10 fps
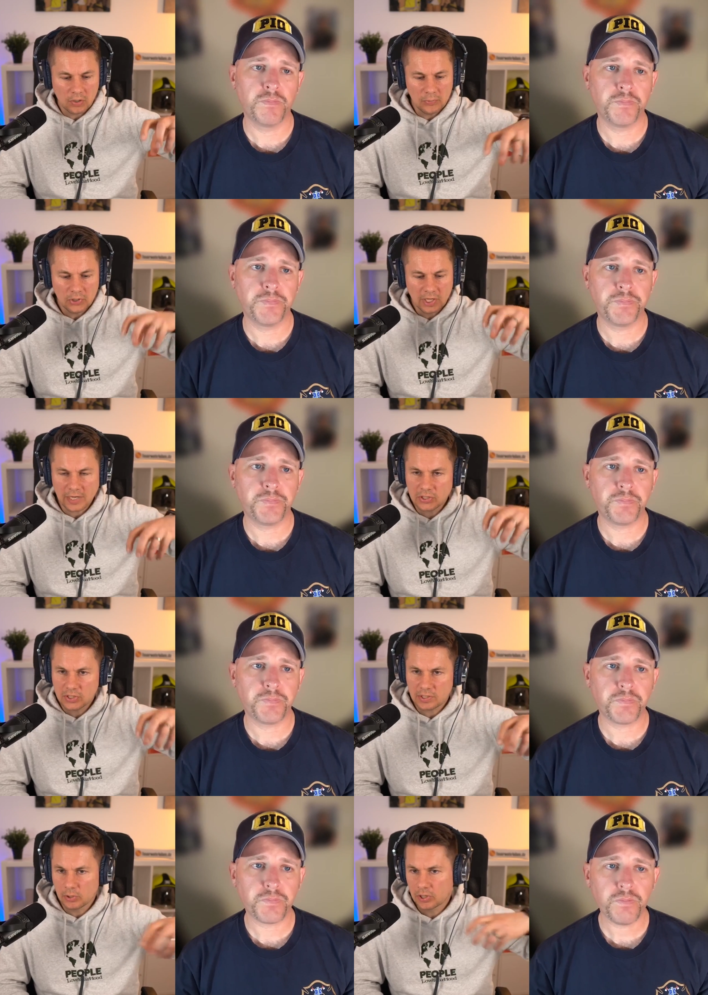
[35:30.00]

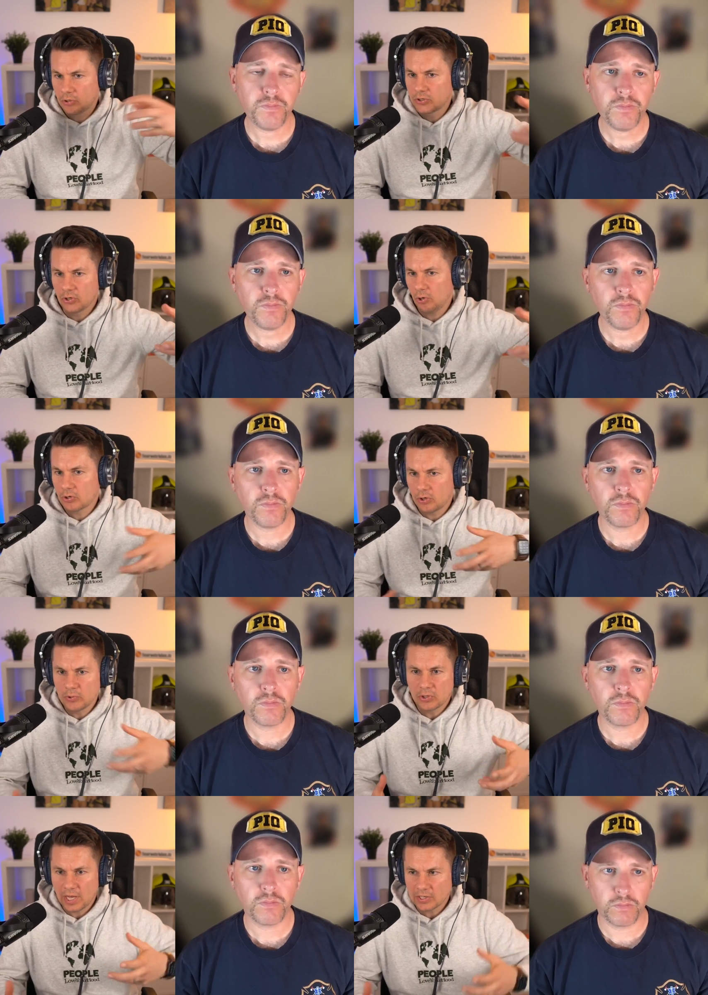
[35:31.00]
Speaker 1: communications or the controller
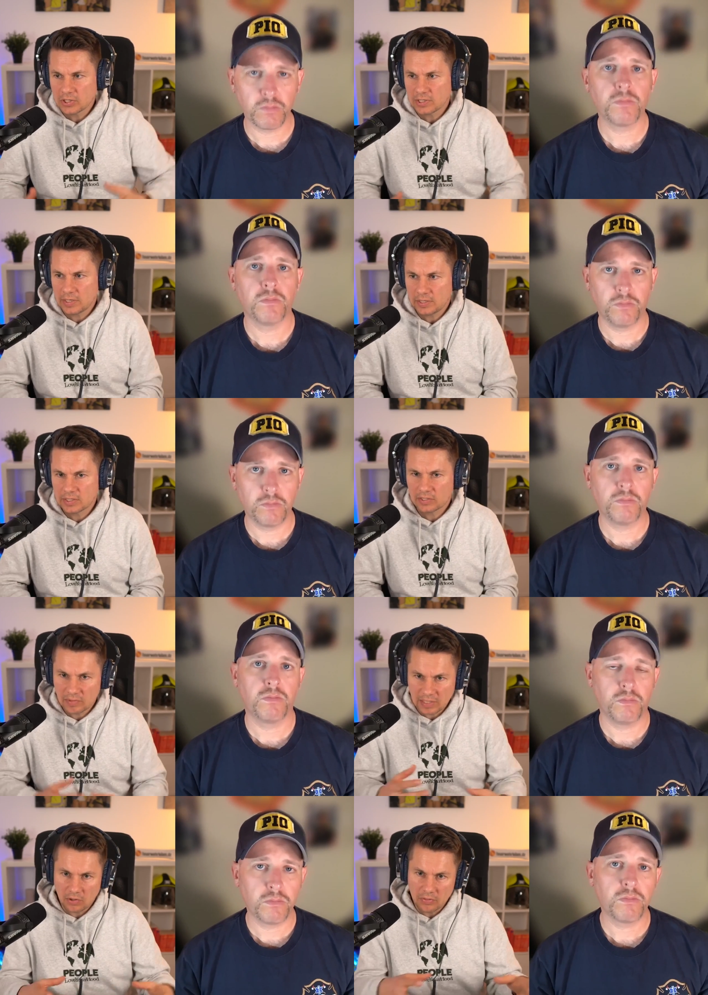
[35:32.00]
communication center? Is
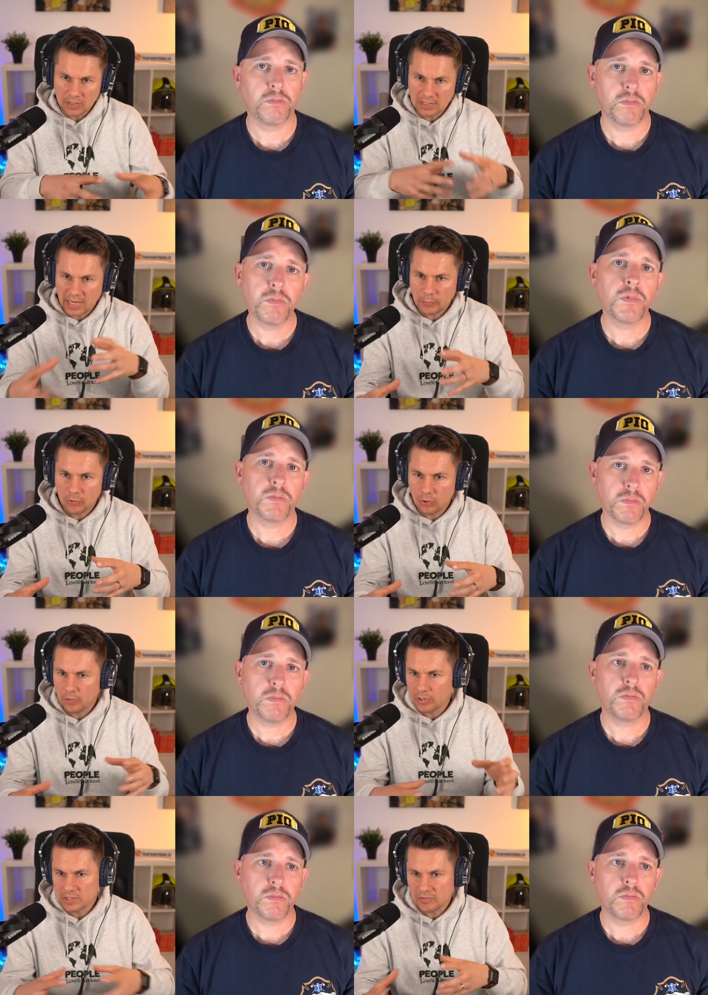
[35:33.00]
that on the same
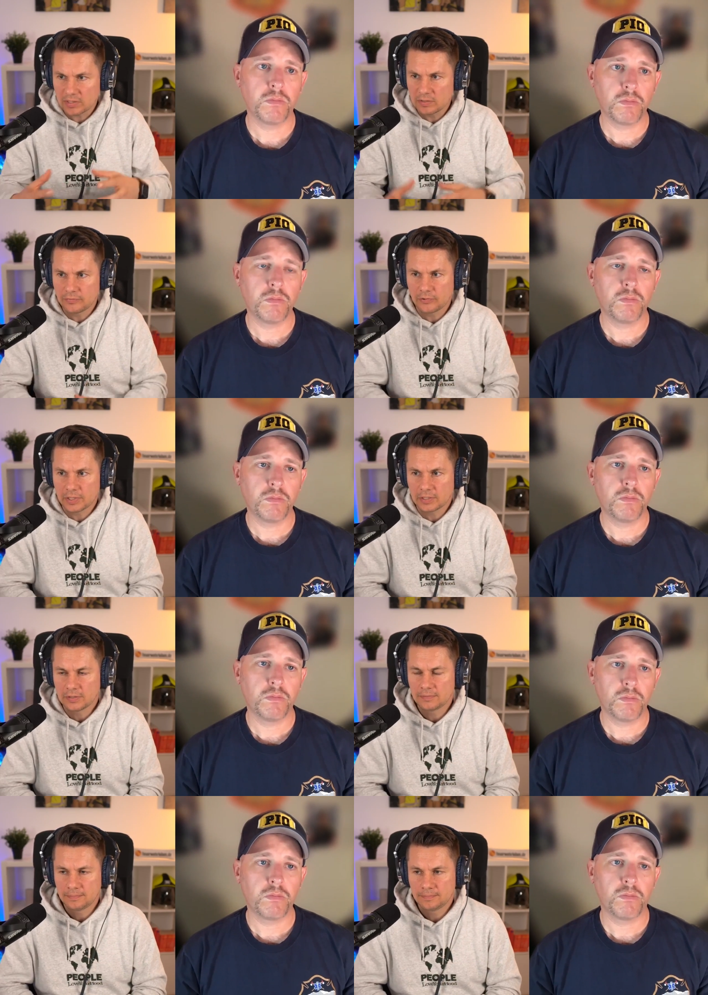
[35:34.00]
group or is that different?
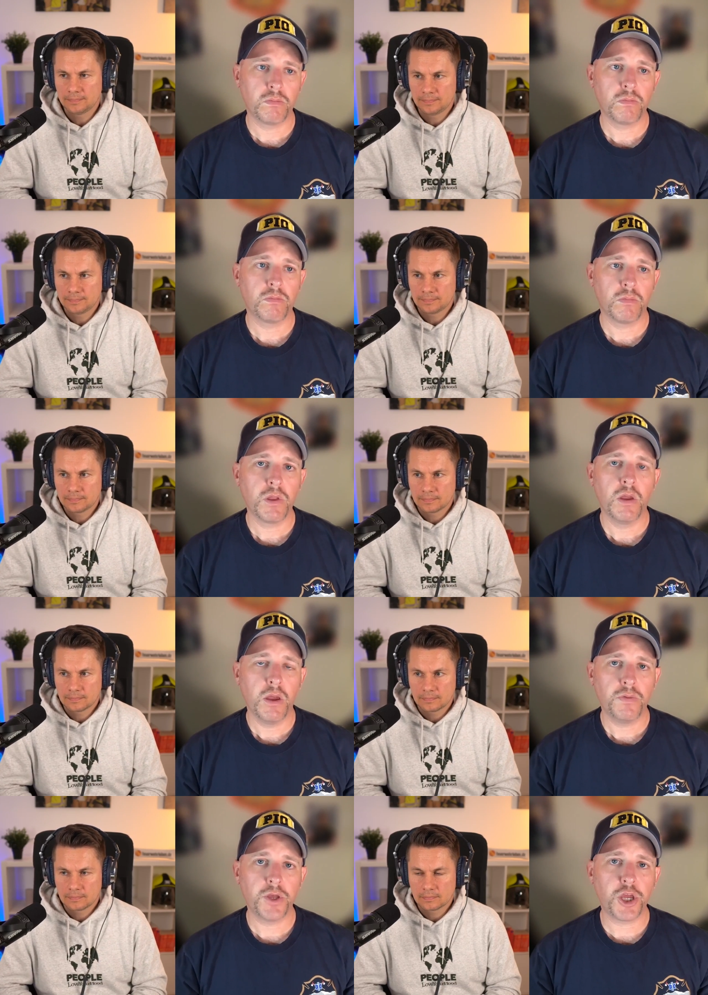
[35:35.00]

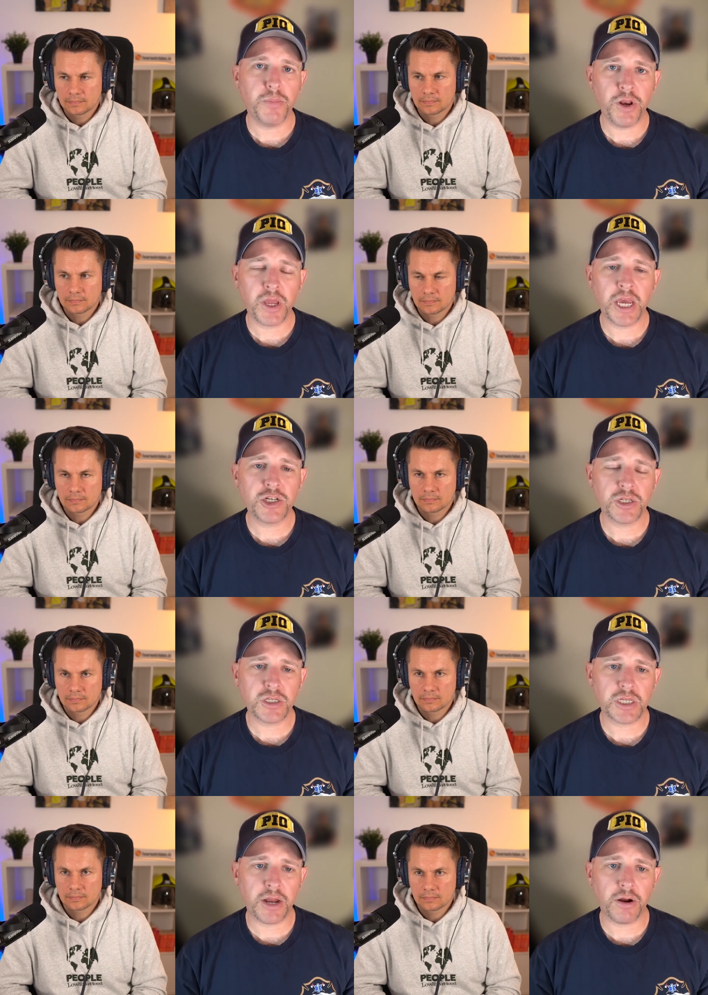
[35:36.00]
Speaker 2: the
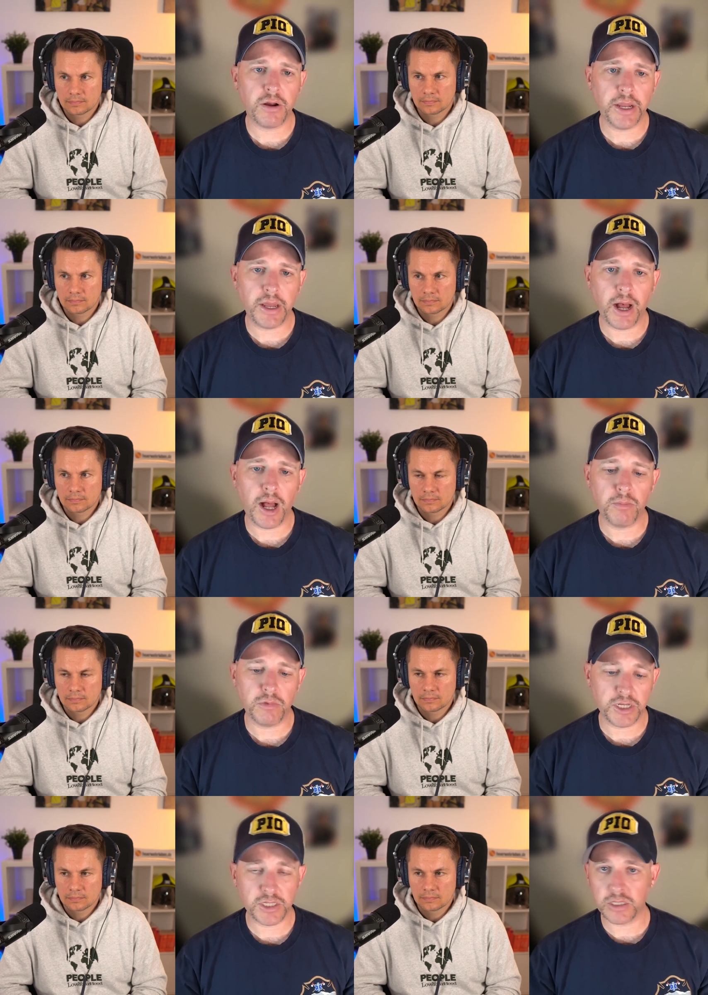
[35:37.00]
communications center
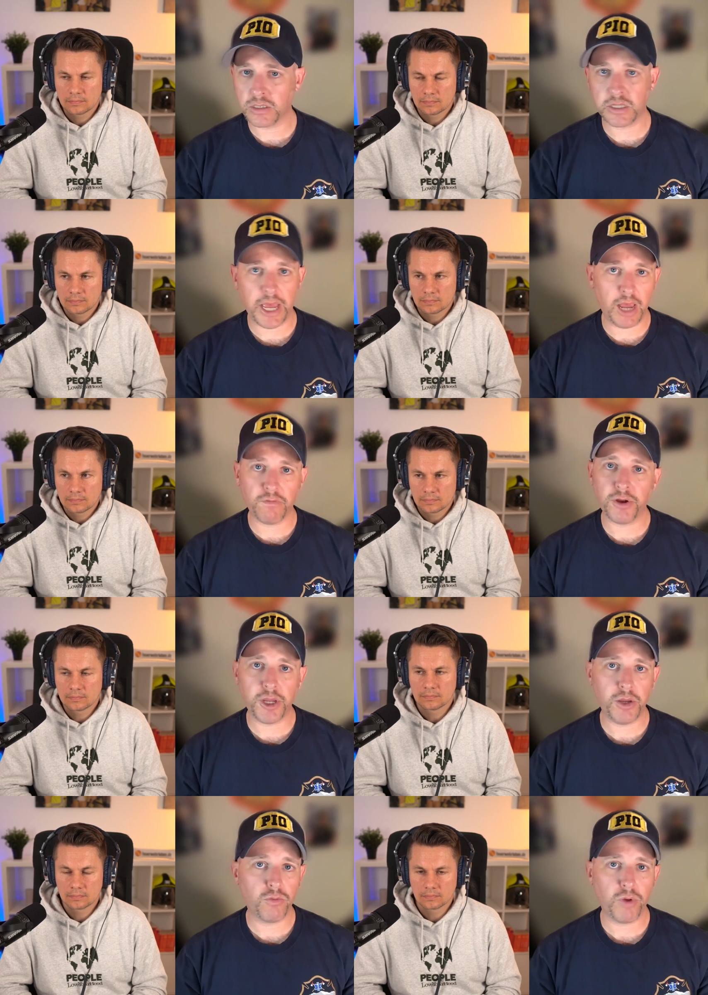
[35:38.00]
um, listens to
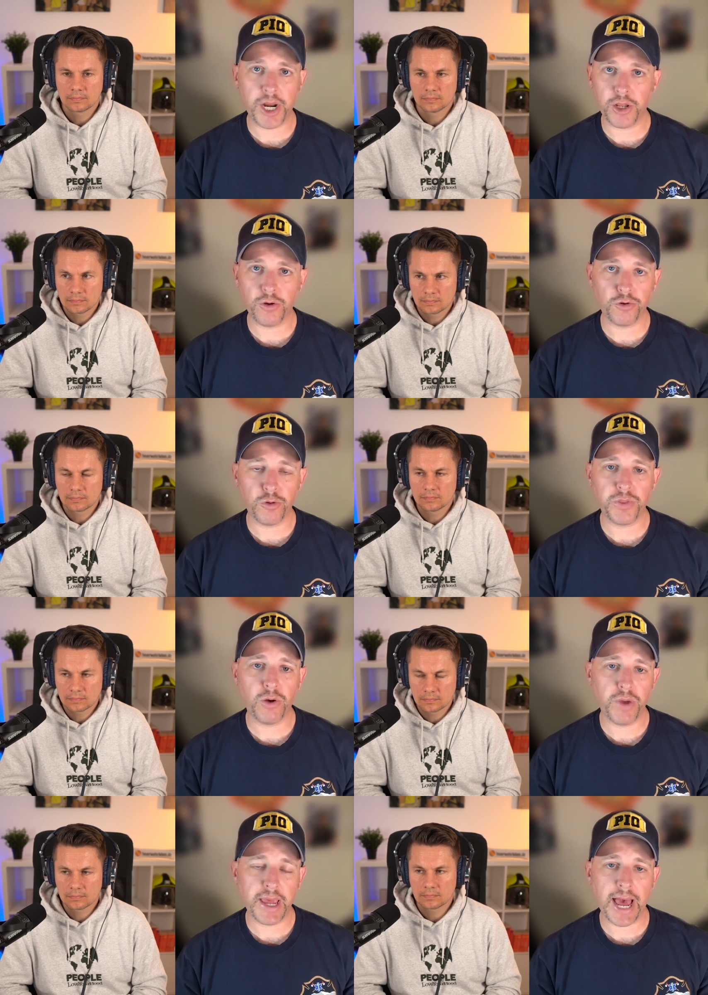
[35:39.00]
every radio
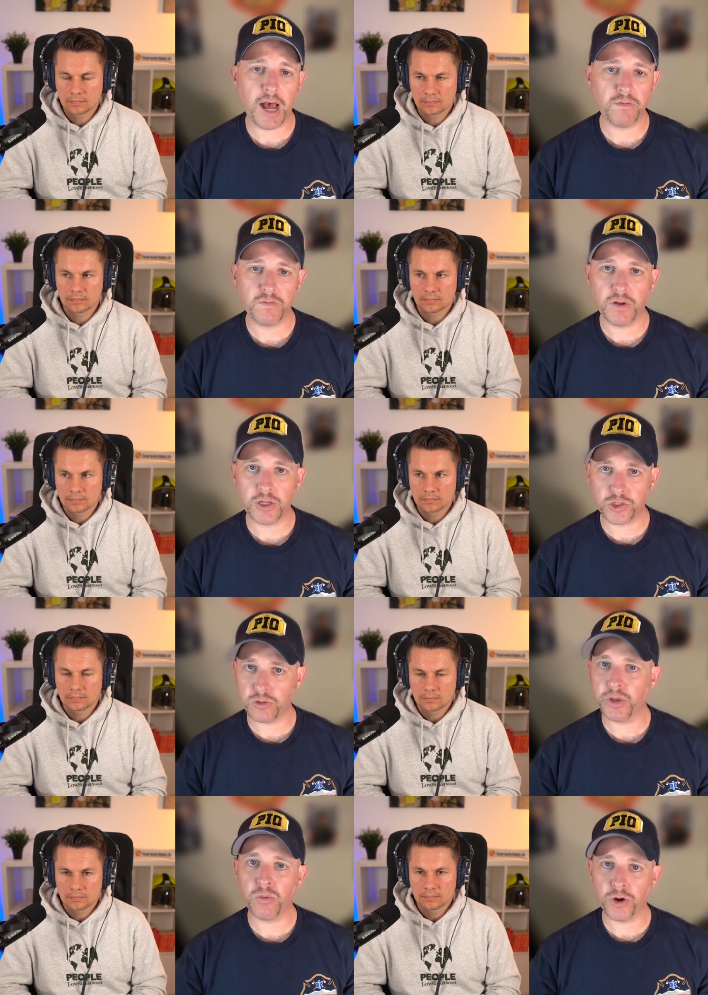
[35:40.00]
group that we have,
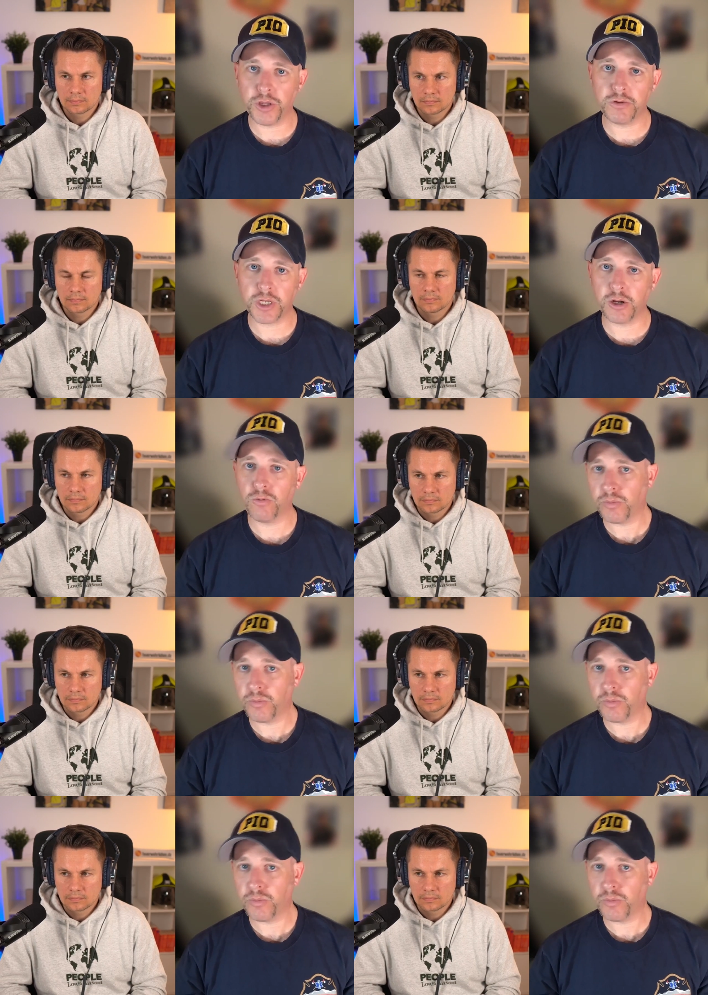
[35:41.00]
assuming we're using a